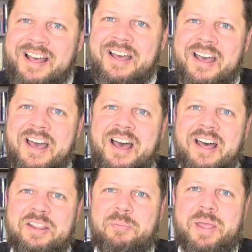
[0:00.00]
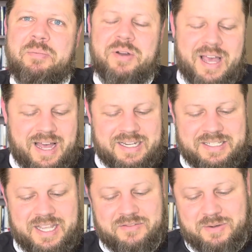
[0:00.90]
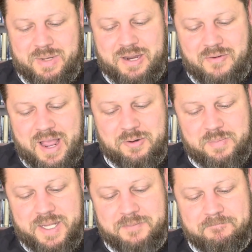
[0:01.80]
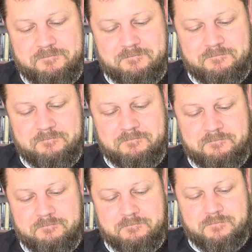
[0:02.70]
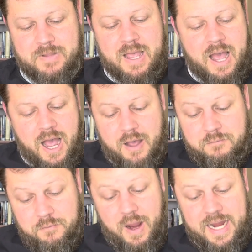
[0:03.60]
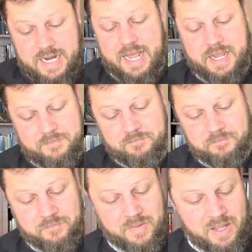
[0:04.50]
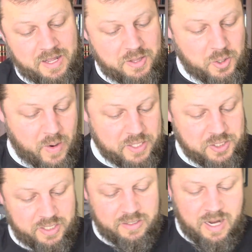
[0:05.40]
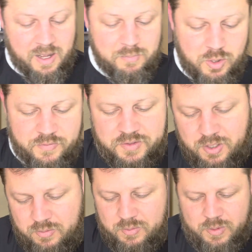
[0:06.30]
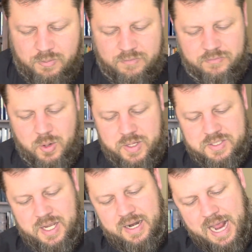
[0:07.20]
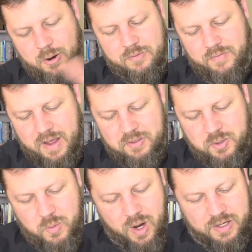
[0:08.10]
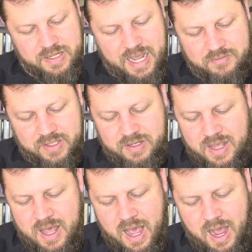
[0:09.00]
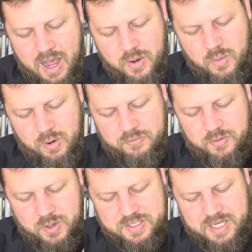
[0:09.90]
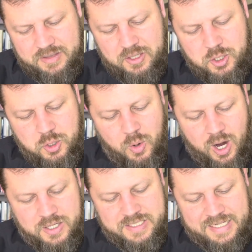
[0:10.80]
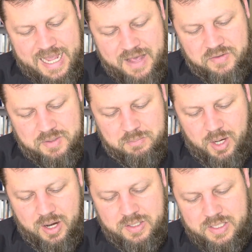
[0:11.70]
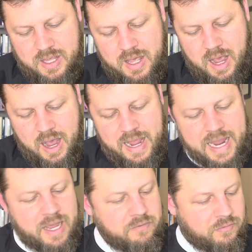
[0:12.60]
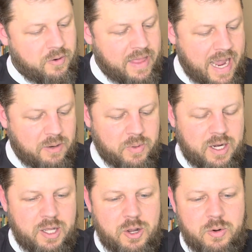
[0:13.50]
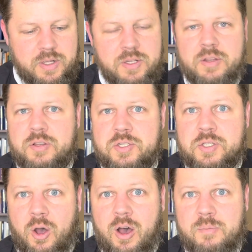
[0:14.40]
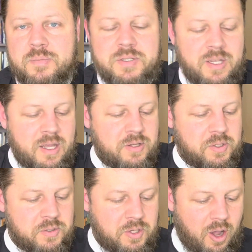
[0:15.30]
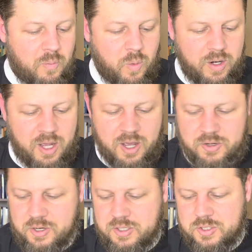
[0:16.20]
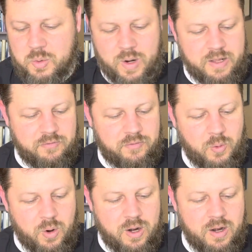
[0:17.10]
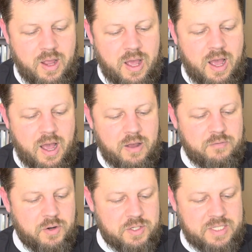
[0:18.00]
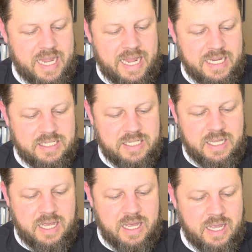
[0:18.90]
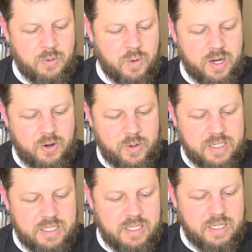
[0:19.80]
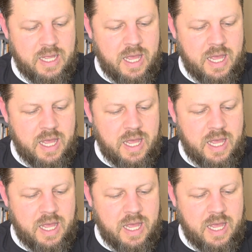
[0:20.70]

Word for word: on the people God has given me around me. Uh, Friday, uh, the question uh, moves, so we want to focus on our Father who art in heaven. Uh, we want to focus on the who art in heaven part. Uh, and for that, we're going to go to the Psalms. So Psalm 124, uh, verse 8, uh, we're going to